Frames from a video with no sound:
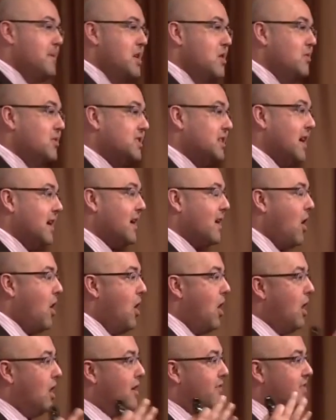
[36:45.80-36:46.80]
music,
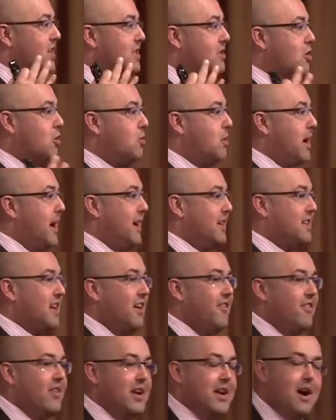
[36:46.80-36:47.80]
all of this
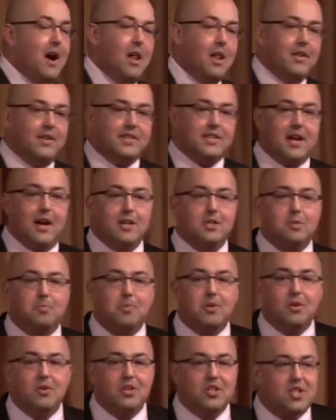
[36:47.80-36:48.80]
creativity, all of this
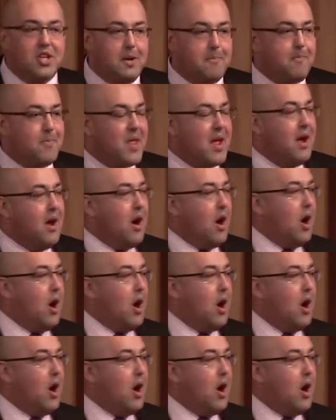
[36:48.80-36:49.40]
entrepreneurship,